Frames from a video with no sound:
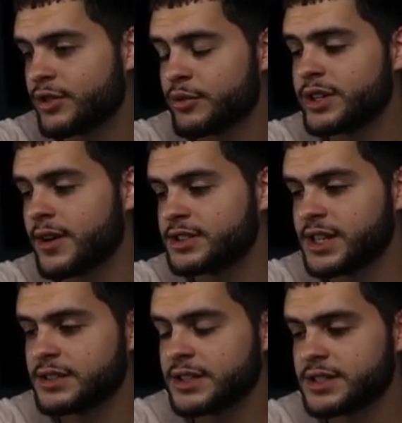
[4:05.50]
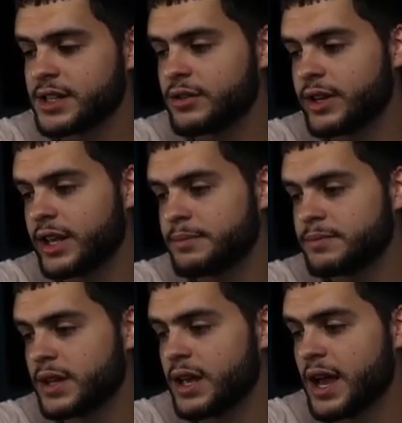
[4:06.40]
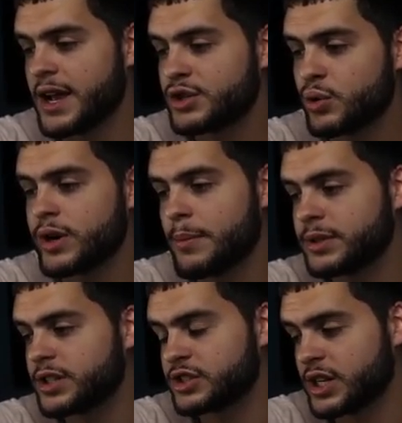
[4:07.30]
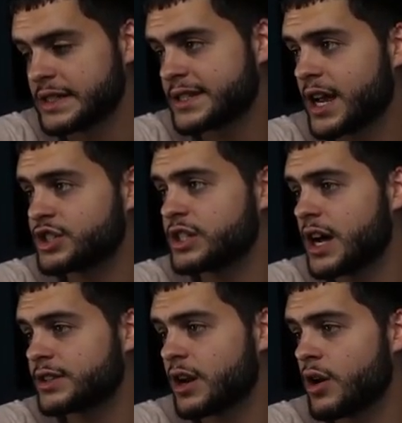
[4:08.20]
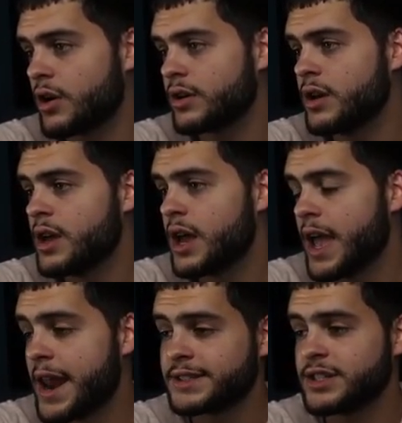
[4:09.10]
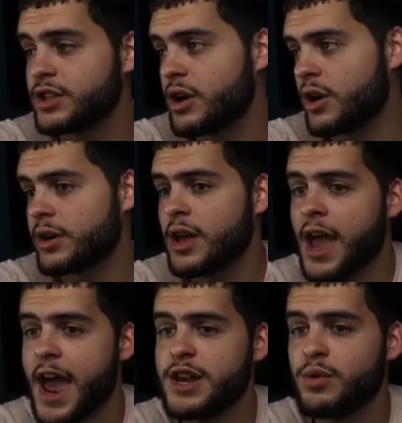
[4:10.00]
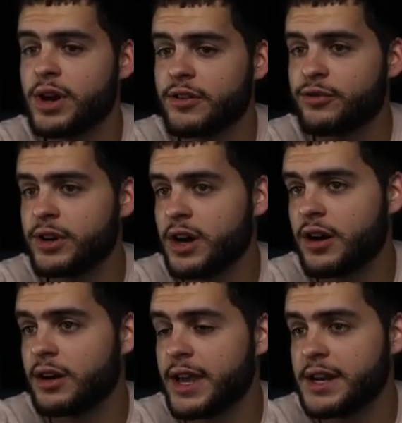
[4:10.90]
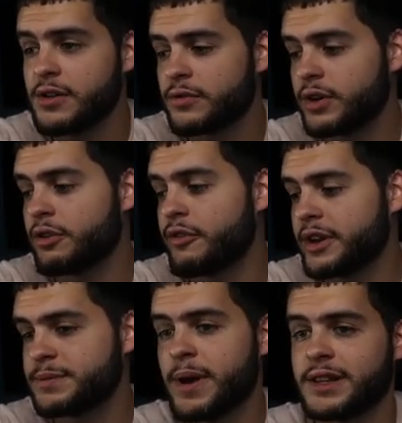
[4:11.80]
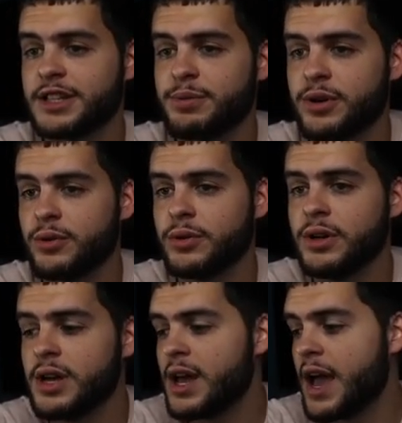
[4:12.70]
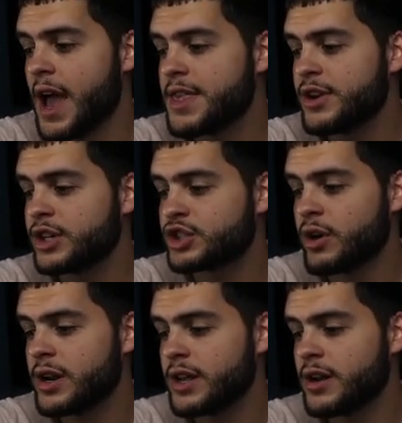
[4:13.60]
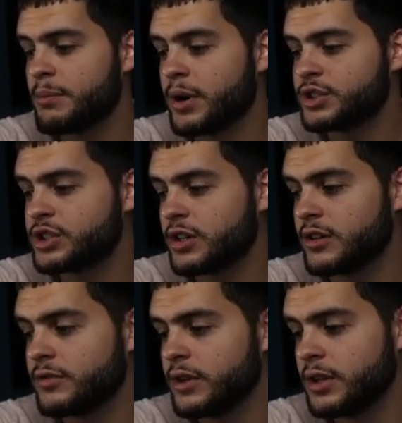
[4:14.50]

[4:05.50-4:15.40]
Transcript: 3 touchdowns in a single game, and score 9+ touchdowns. That's actually not that hard, and it's in the yard, and you will get a free 88 overall Hero Fantasy Pack. That's pretty cool. And then you could trade in a bunch of